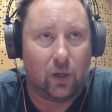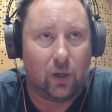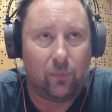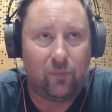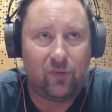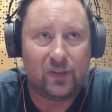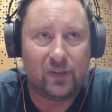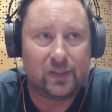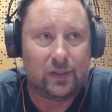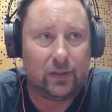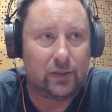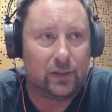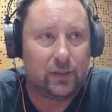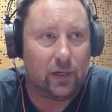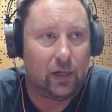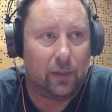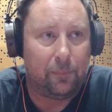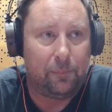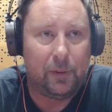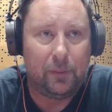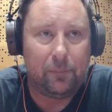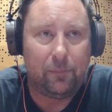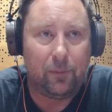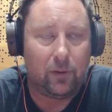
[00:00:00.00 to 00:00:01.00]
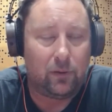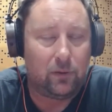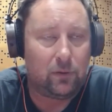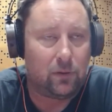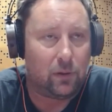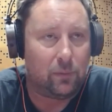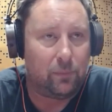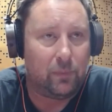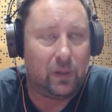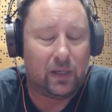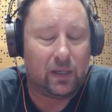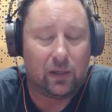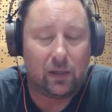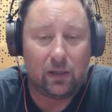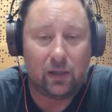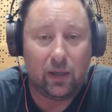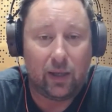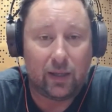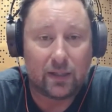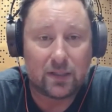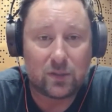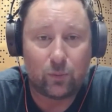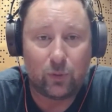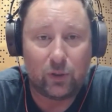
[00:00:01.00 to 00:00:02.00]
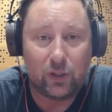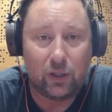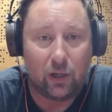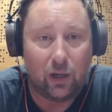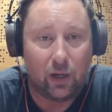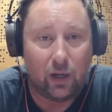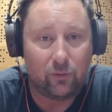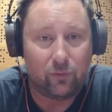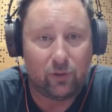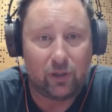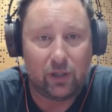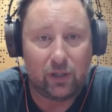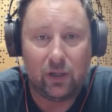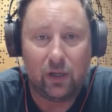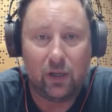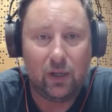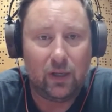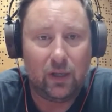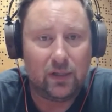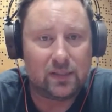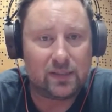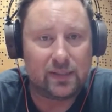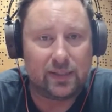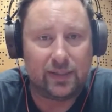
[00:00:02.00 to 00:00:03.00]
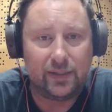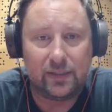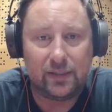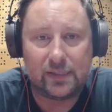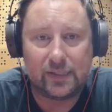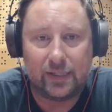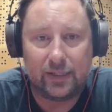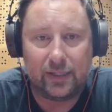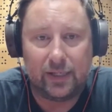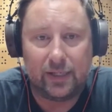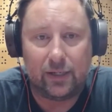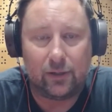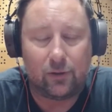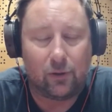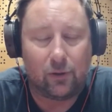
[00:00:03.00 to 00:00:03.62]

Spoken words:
Obviously there are people who are making hits with hardware synths and